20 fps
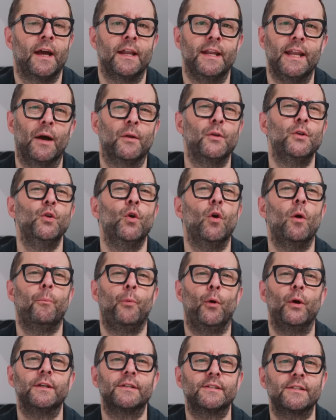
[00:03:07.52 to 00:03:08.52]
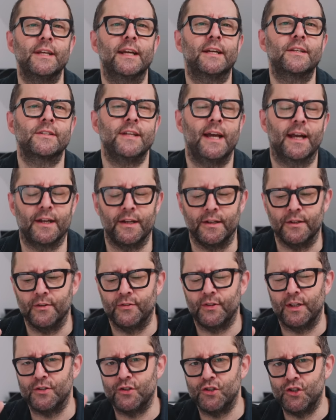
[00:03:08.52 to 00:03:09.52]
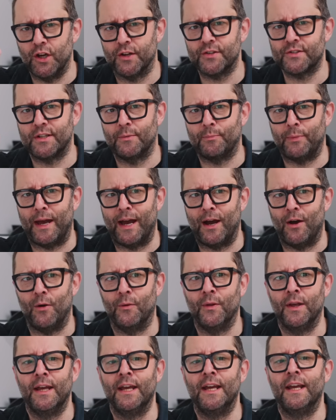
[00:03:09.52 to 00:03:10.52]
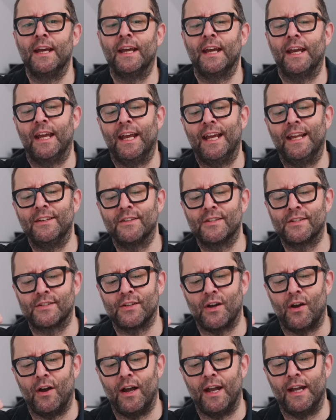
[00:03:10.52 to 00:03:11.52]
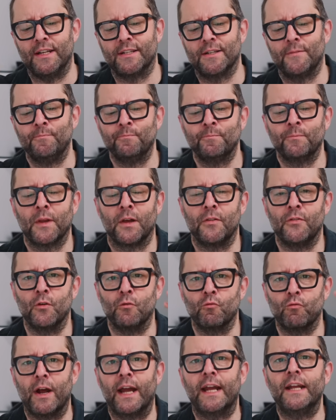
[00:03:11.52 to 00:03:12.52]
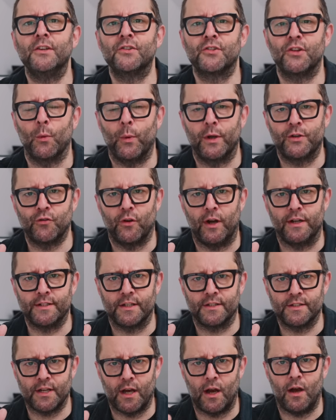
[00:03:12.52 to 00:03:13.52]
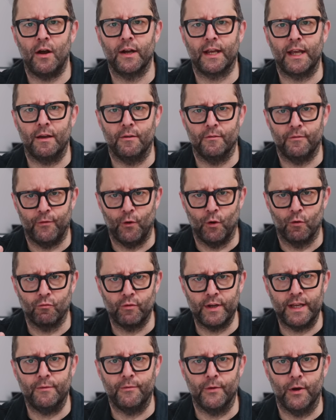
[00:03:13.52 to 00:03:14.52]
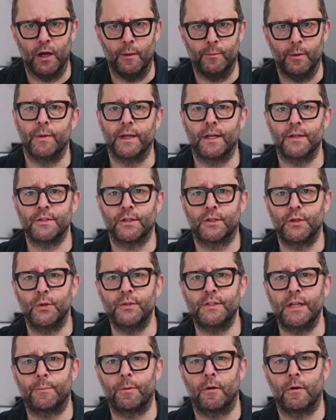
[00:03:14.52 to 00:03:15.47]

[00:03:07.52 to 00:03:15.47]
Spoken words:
Now, 0.6 seconds is just about inside the range that we're trying to target for reverb, because acoustic